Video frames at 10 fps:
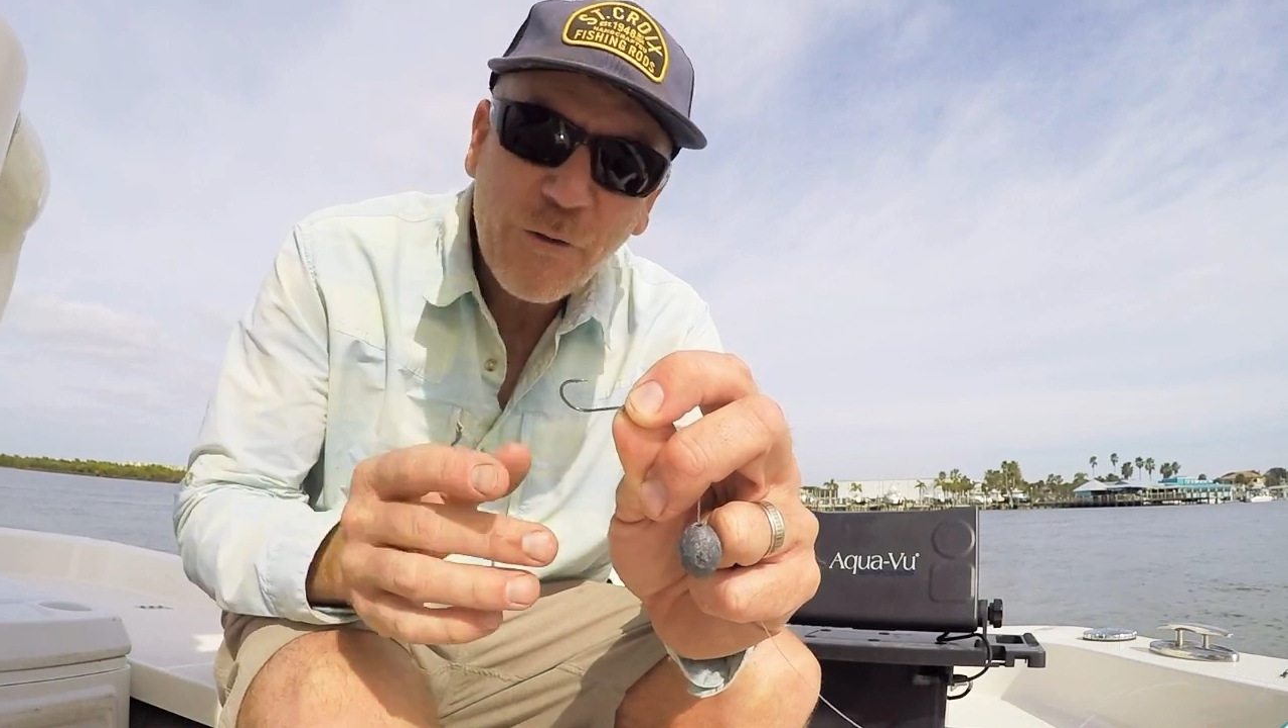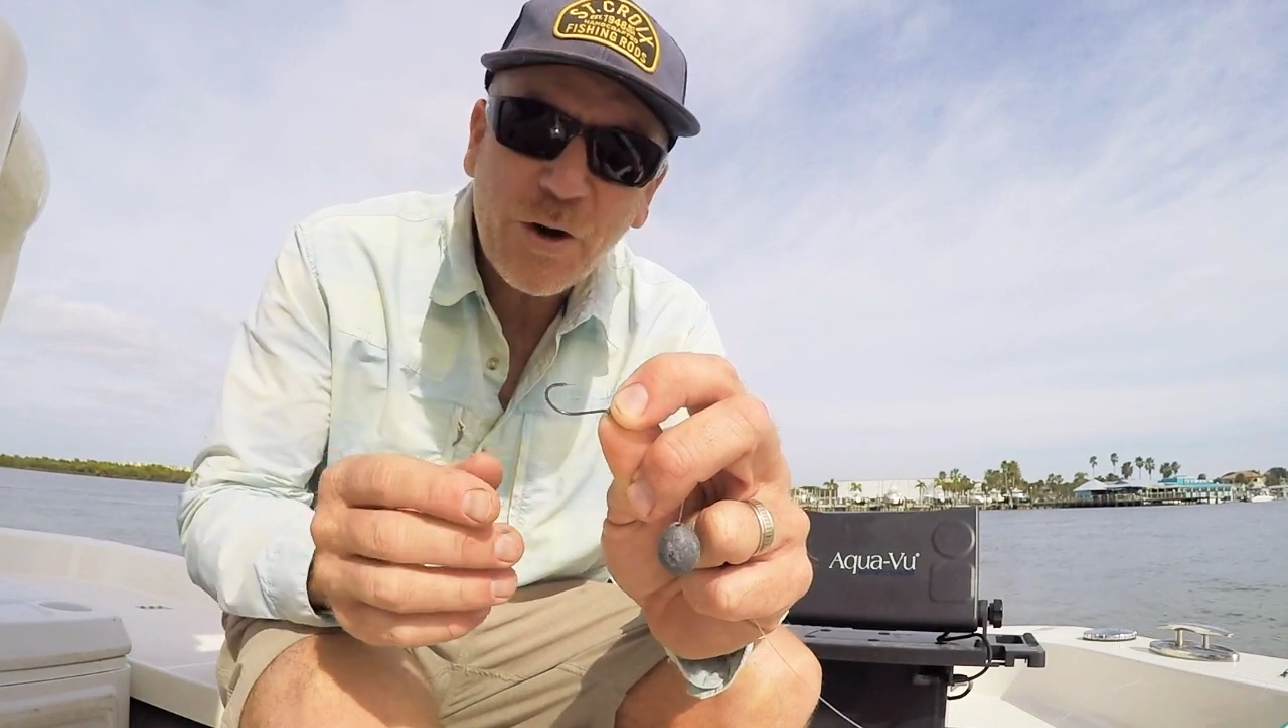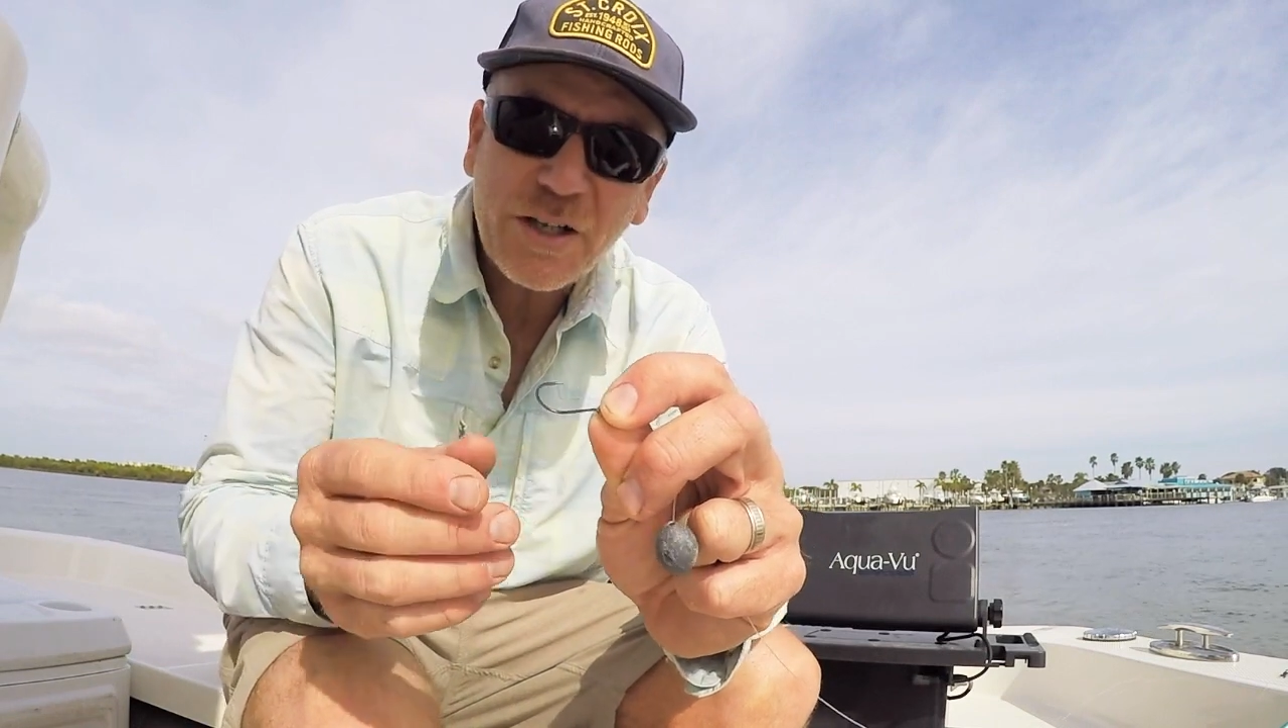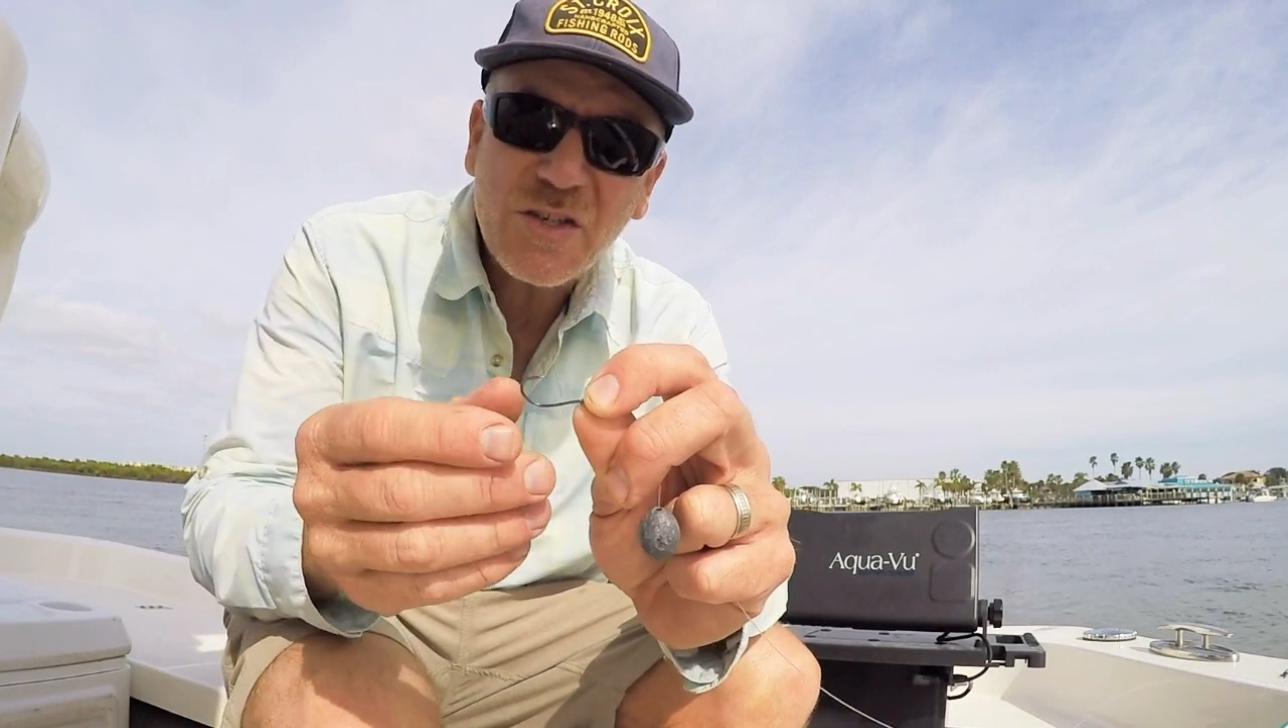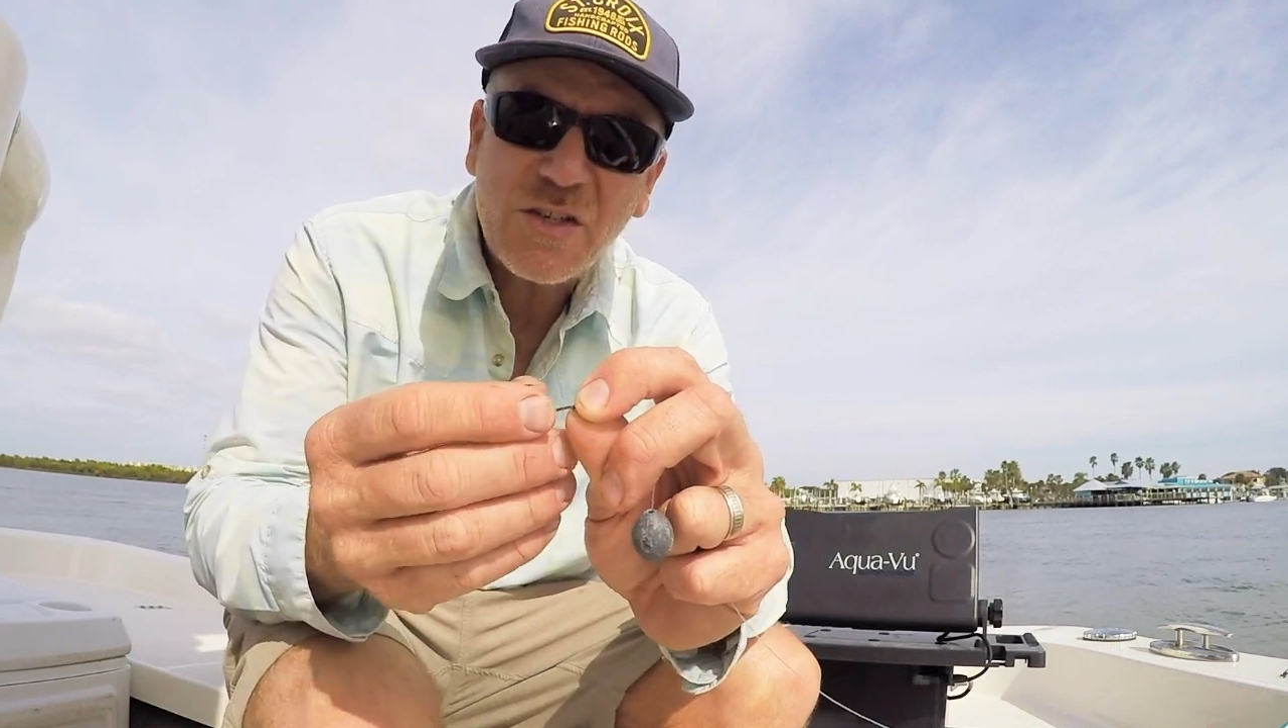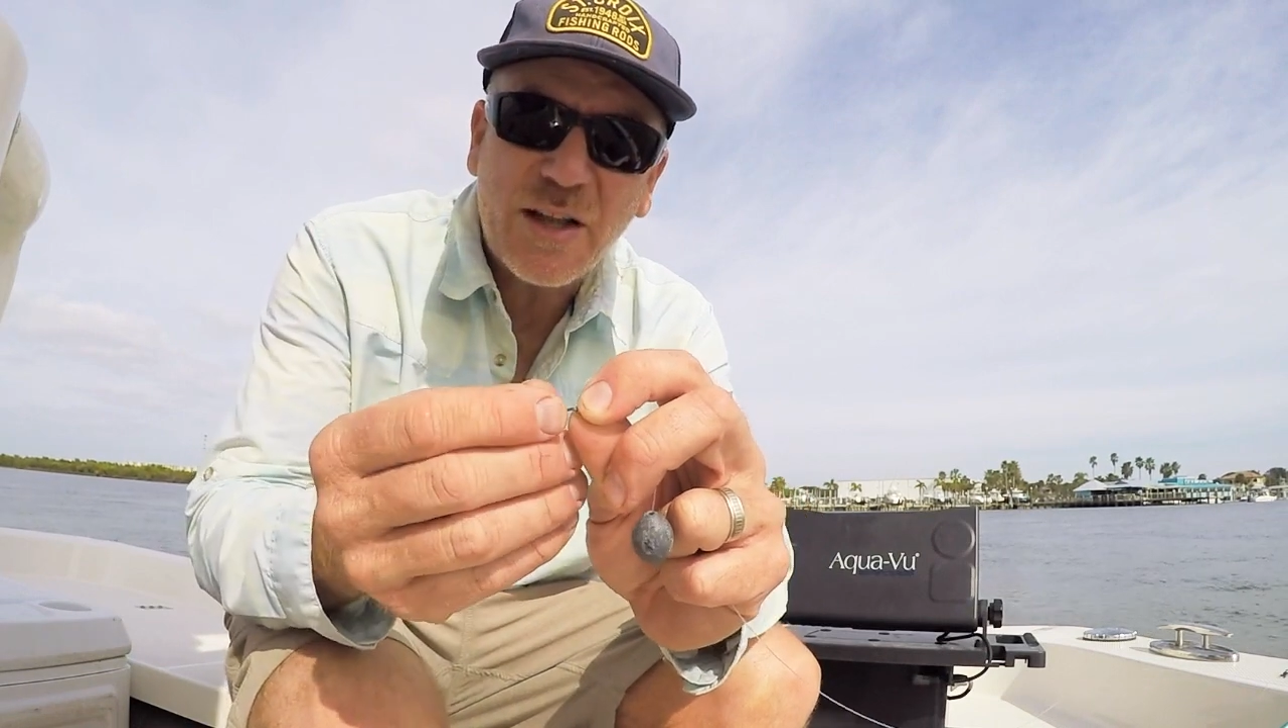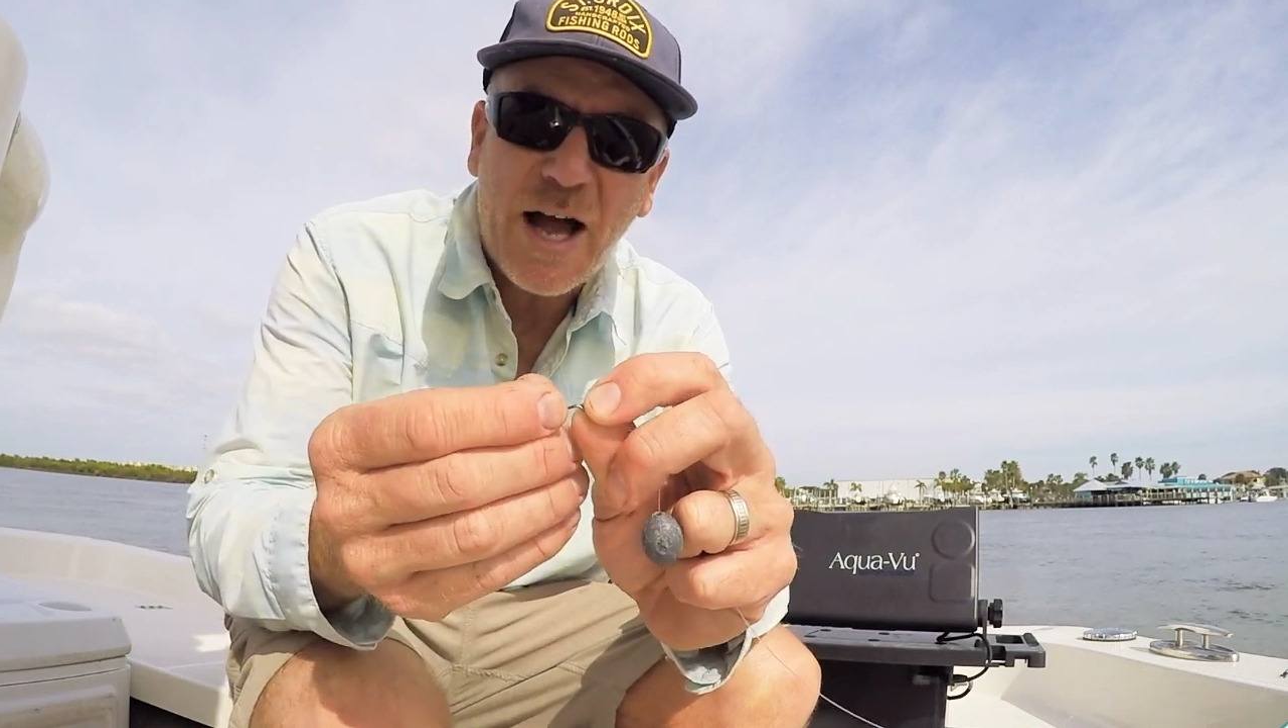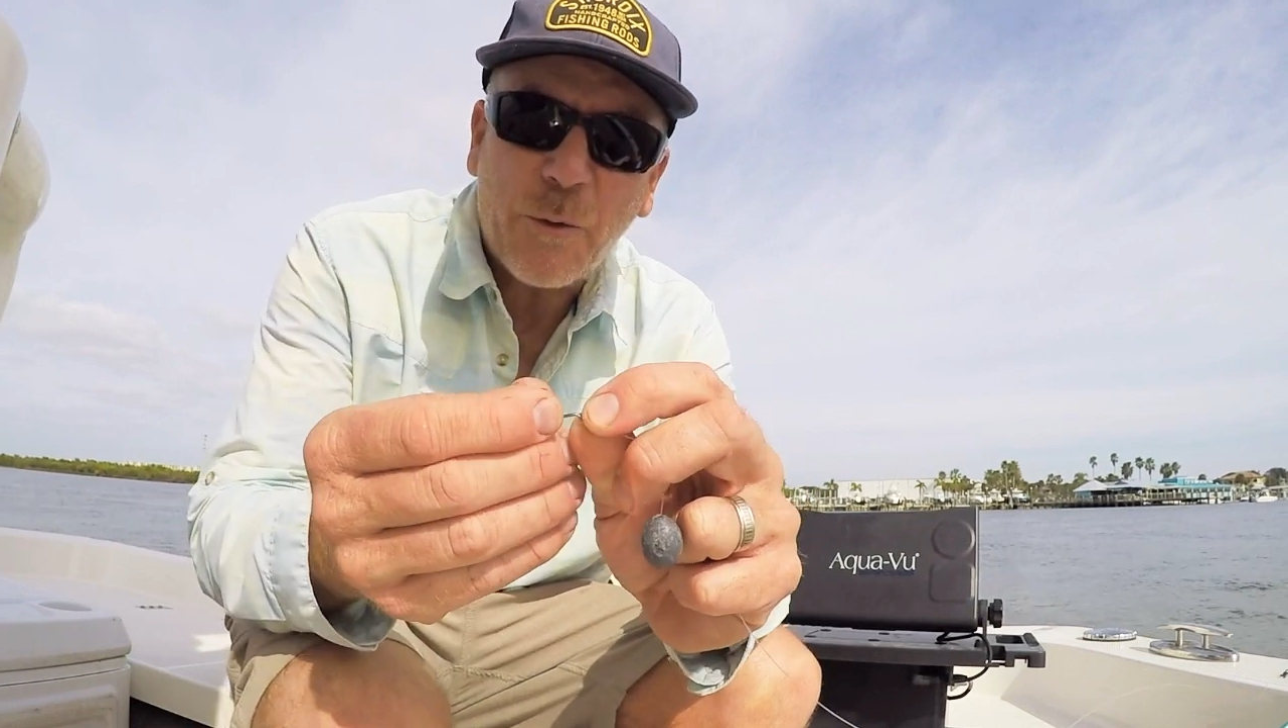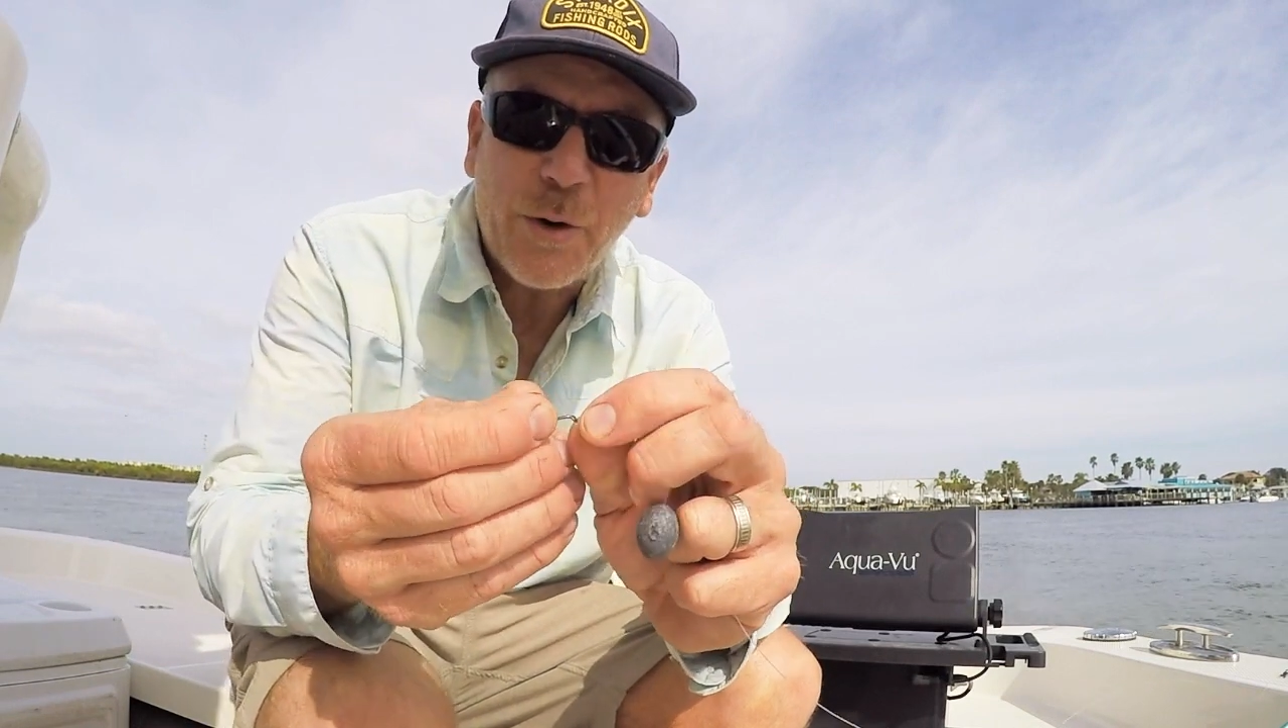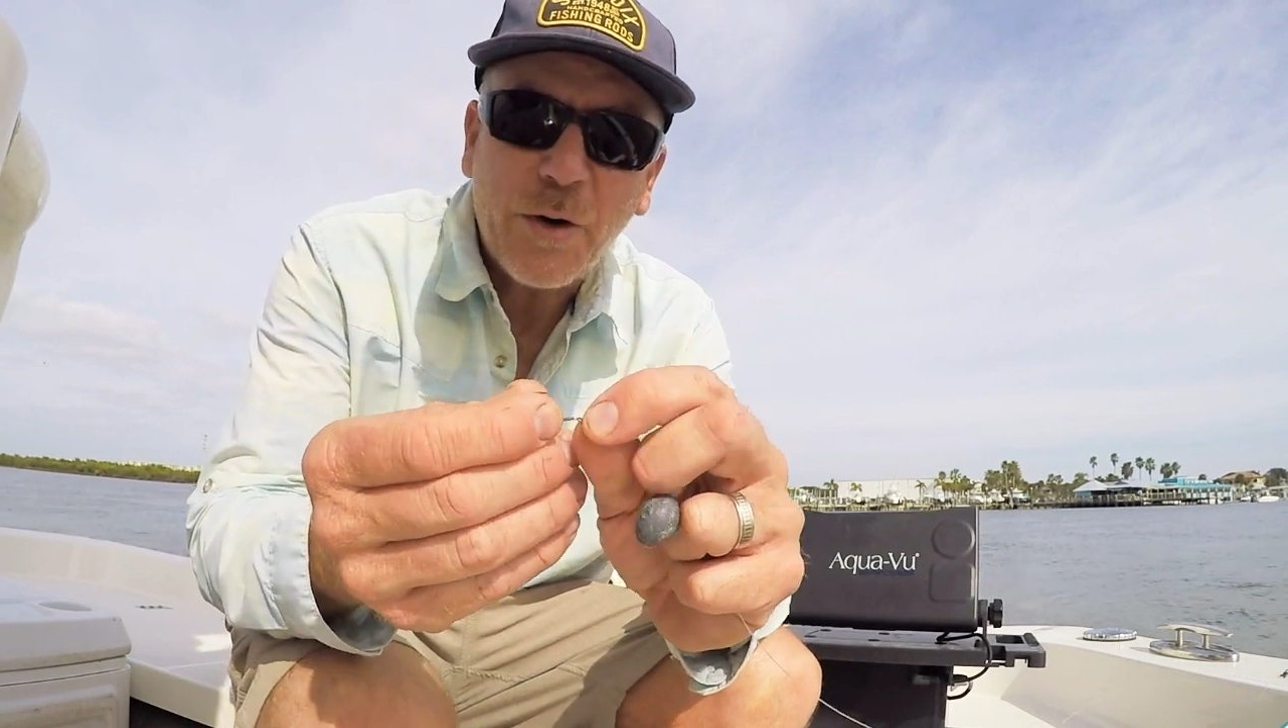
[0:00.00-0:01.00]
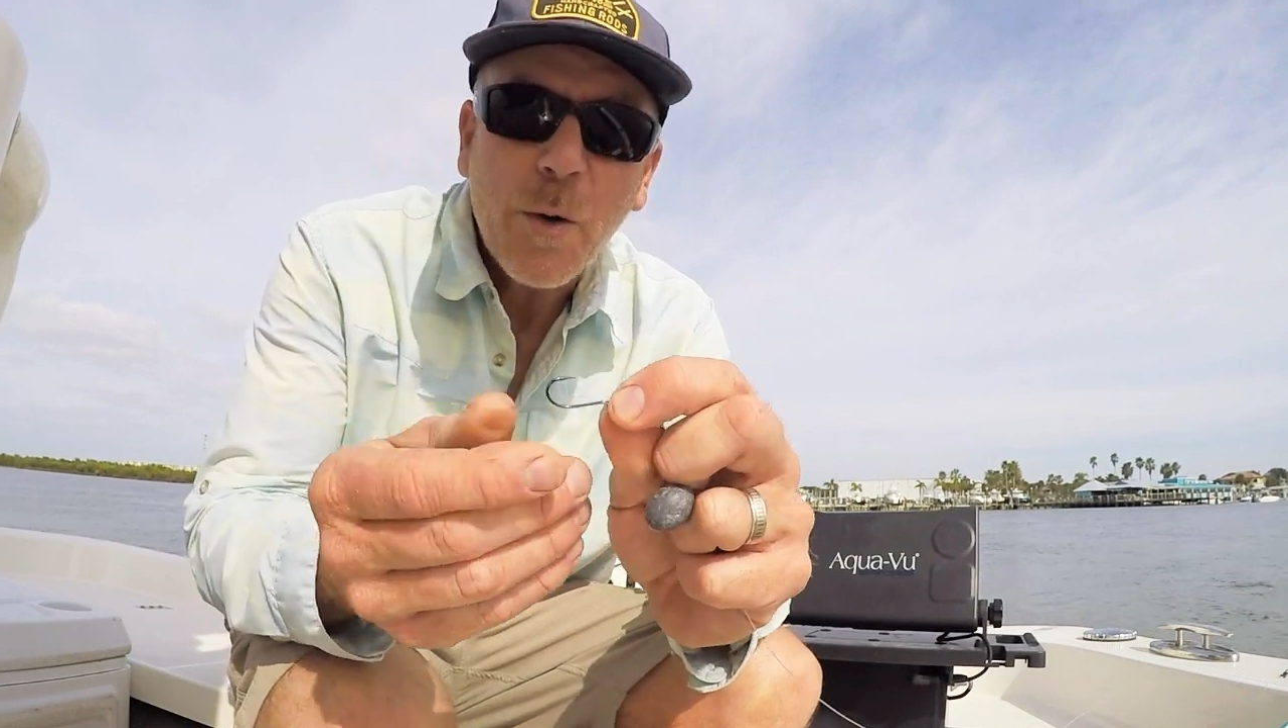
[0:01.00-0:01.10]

verdict is still out.